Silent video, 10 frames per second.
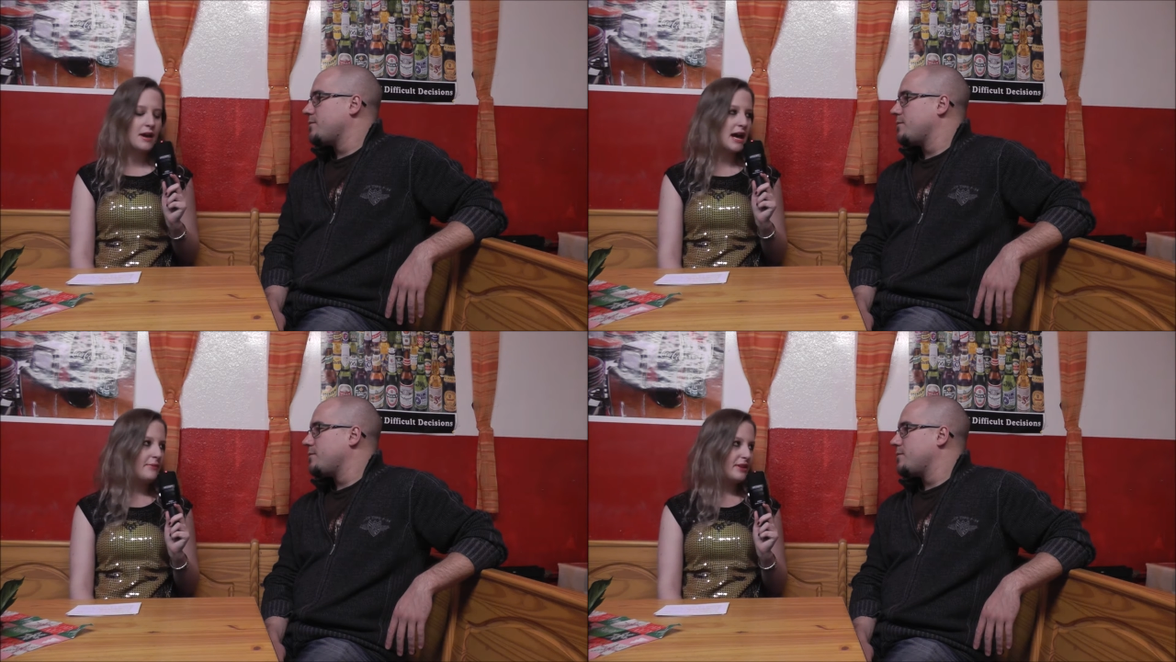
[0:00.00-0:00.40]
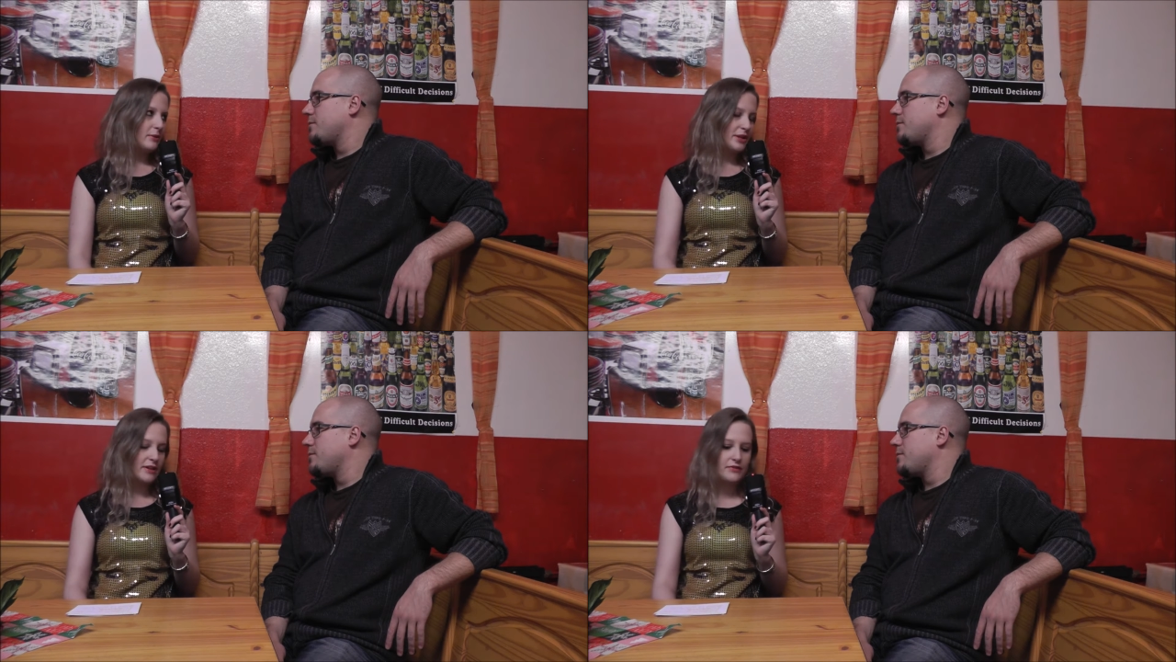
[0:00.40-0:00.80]

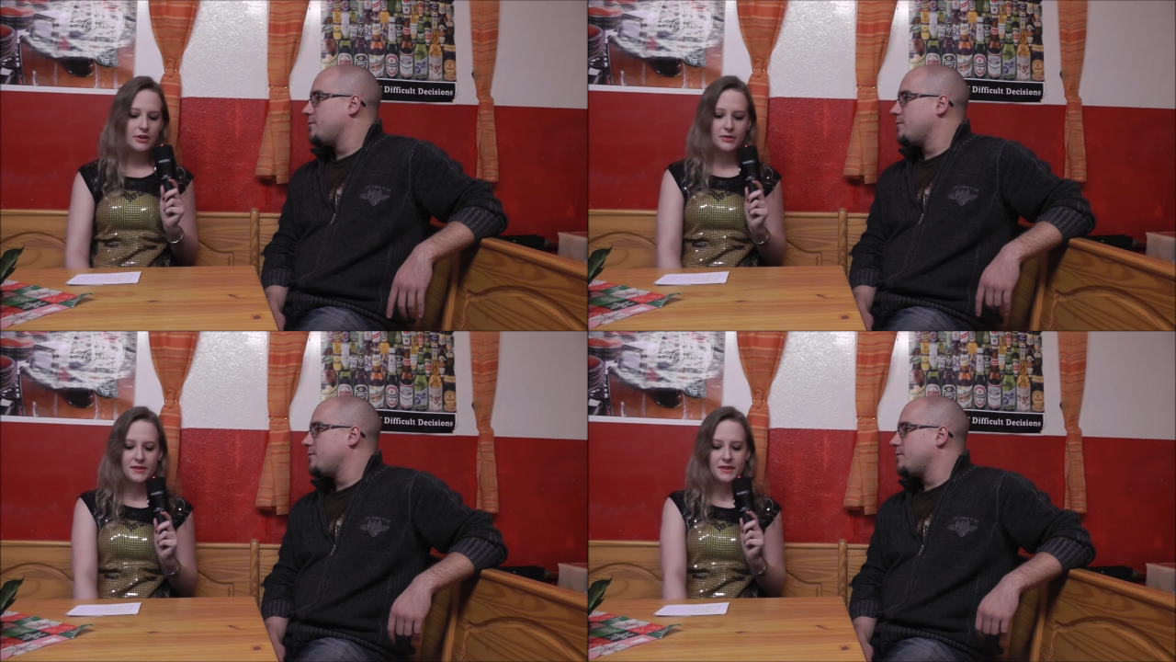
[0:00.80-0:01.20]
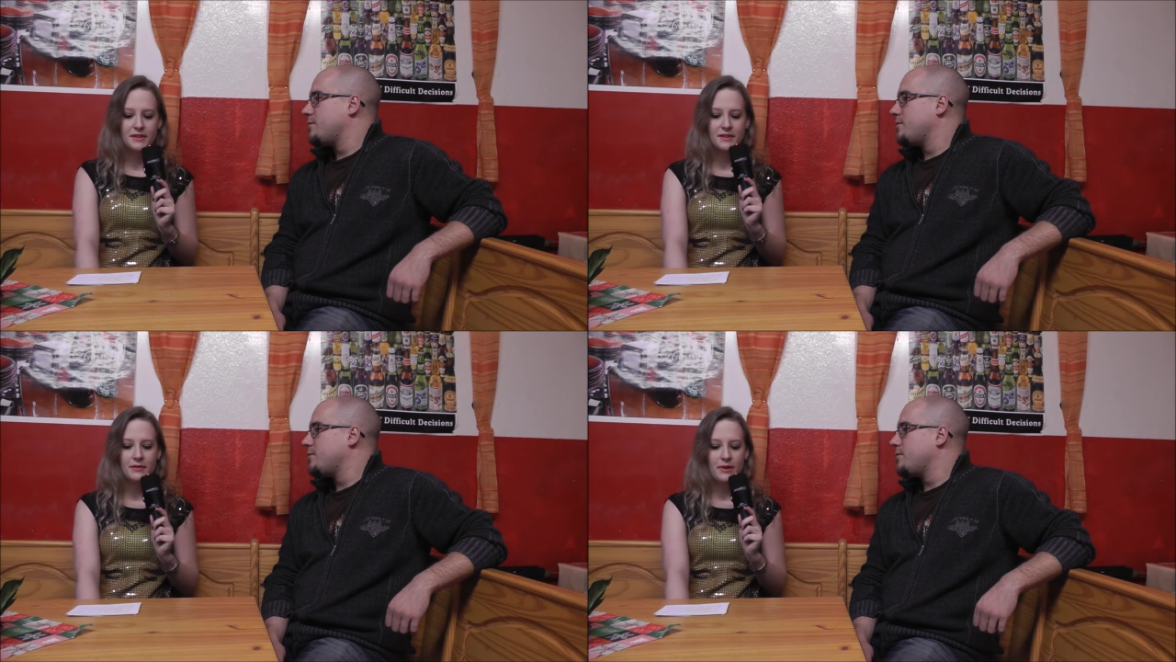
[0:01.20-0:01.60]
Speaker 1: After what I've
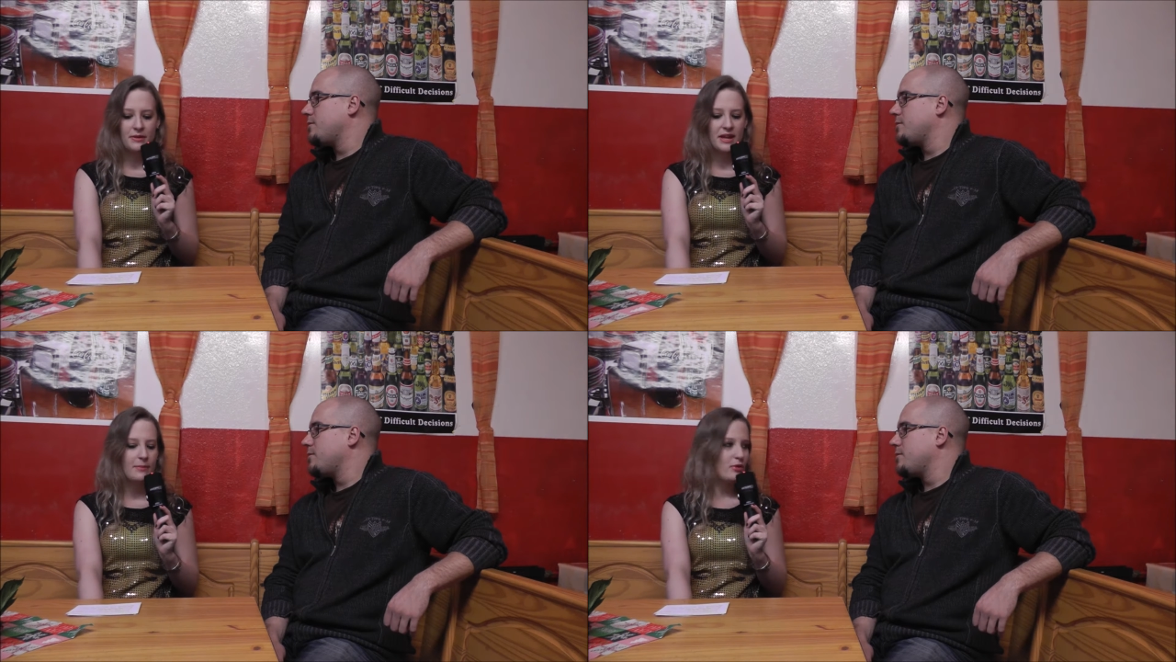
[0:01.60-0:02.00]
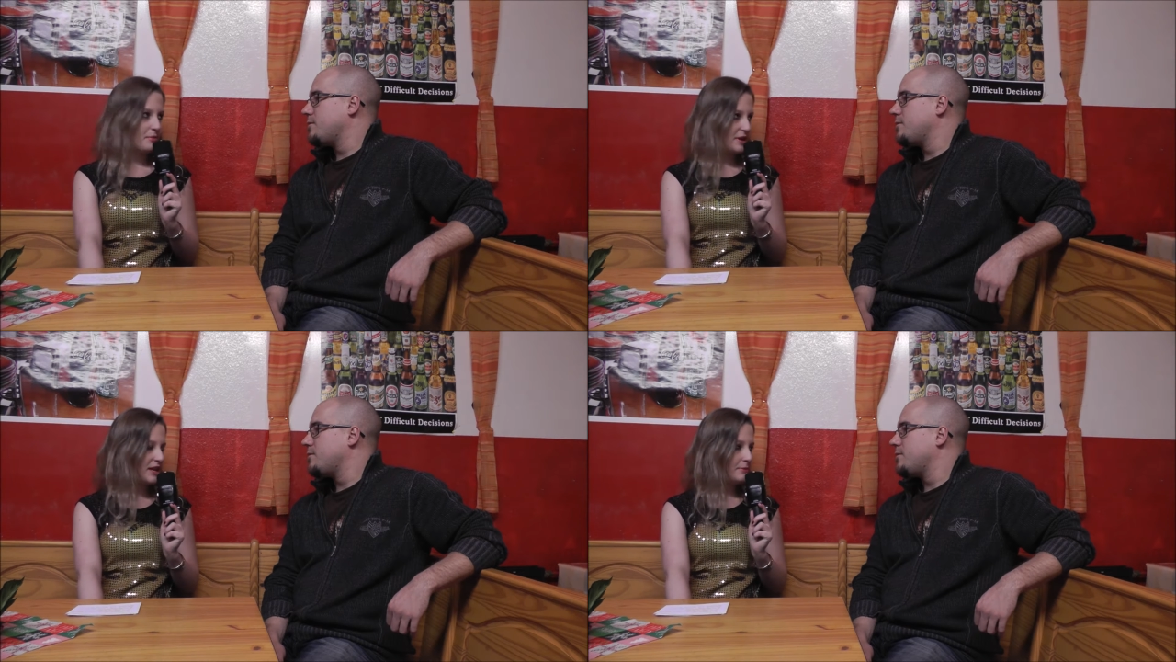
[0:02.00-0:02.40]
noticed, a very
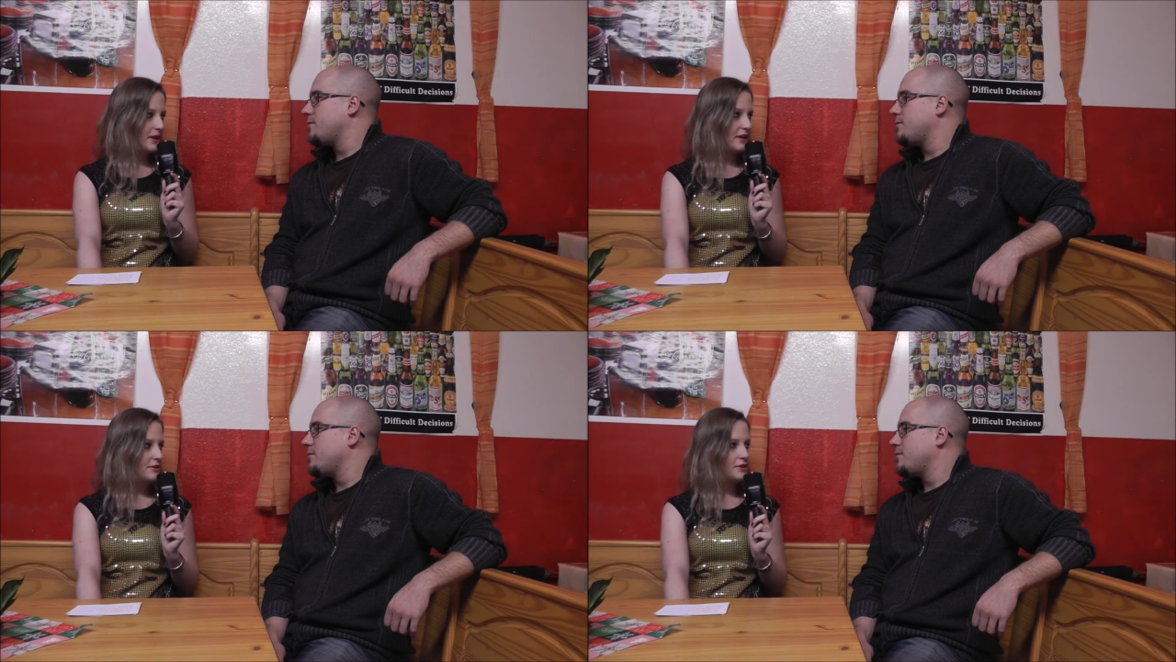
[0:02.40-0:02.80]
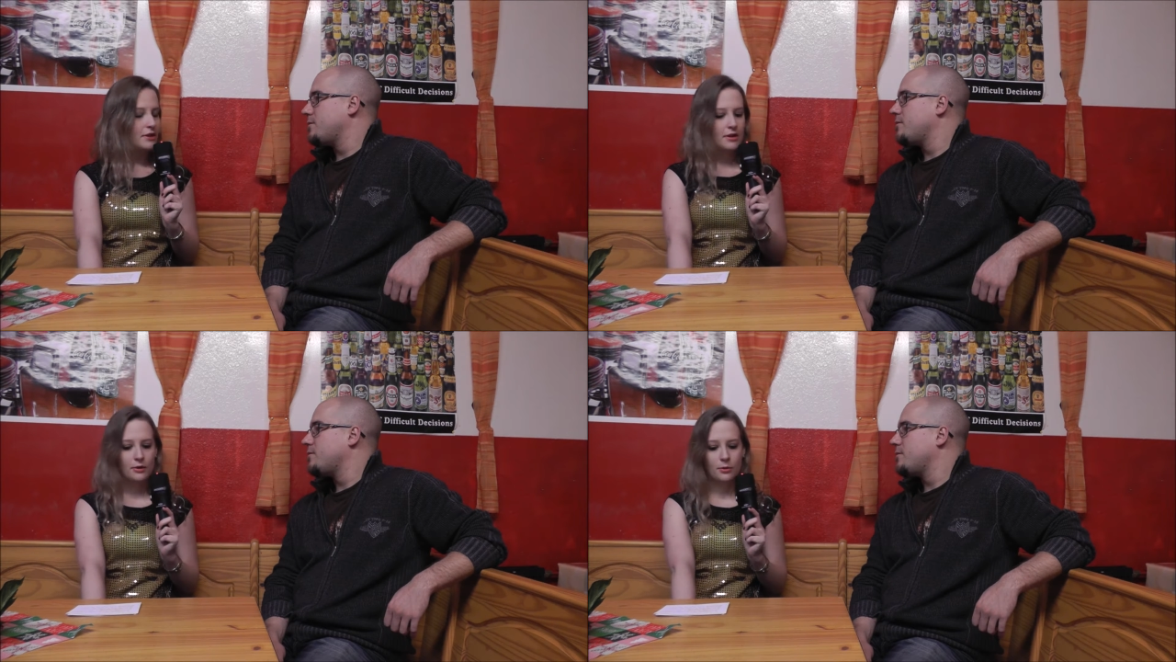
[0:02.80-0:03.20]
appropriate band
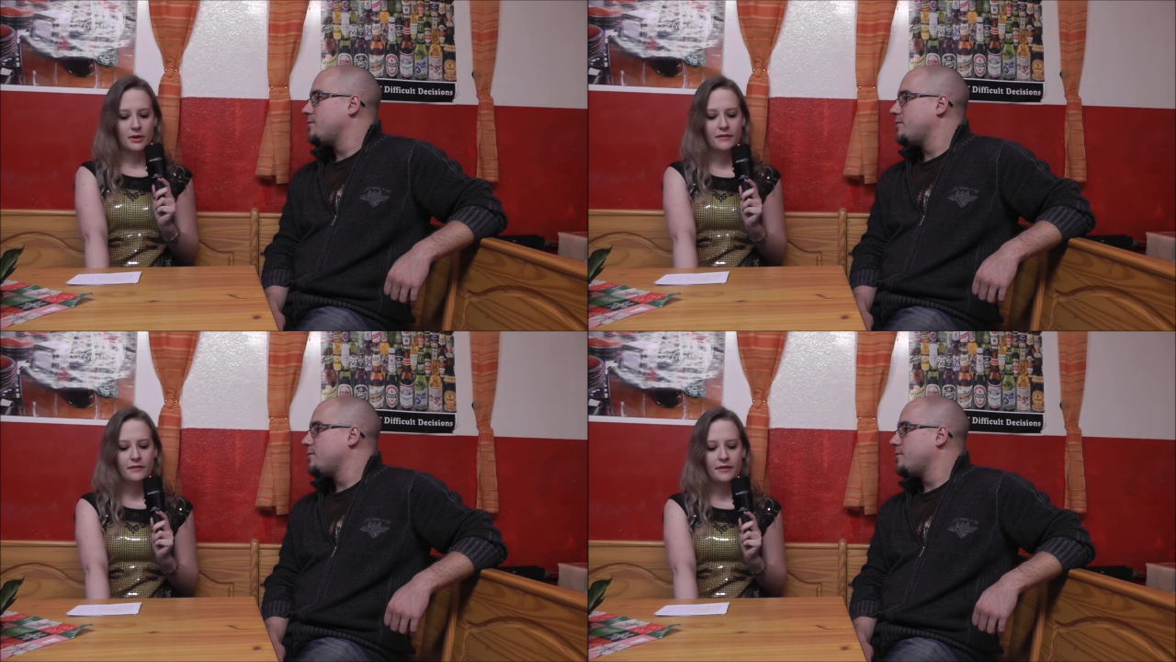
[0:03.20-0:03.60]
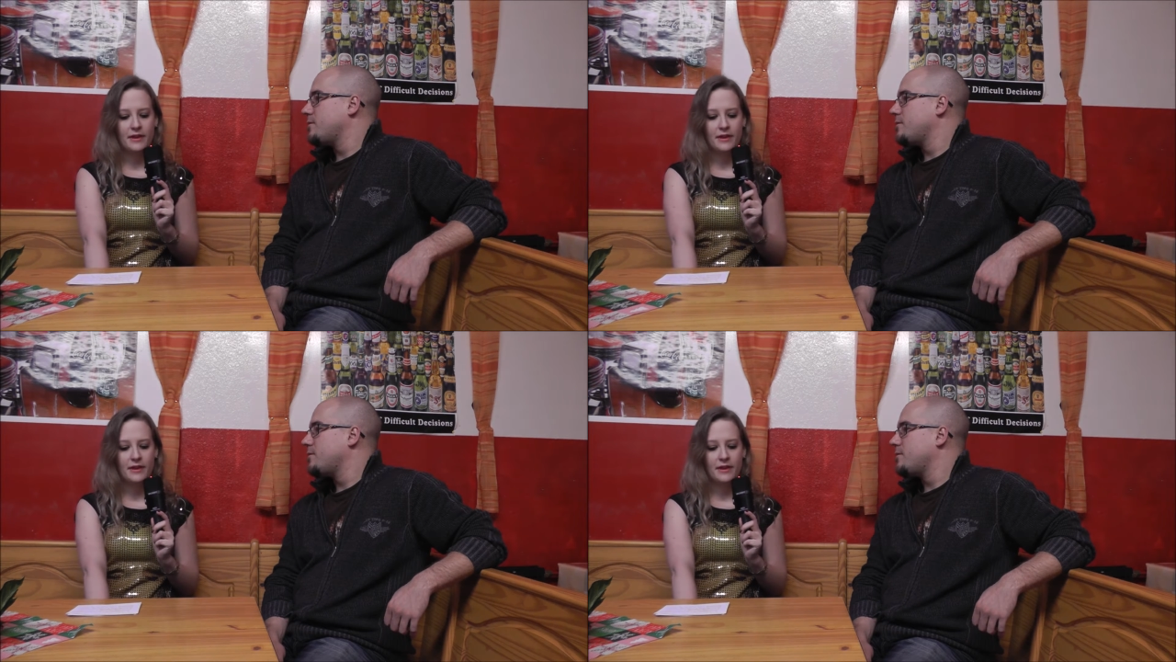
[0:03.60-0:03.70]
with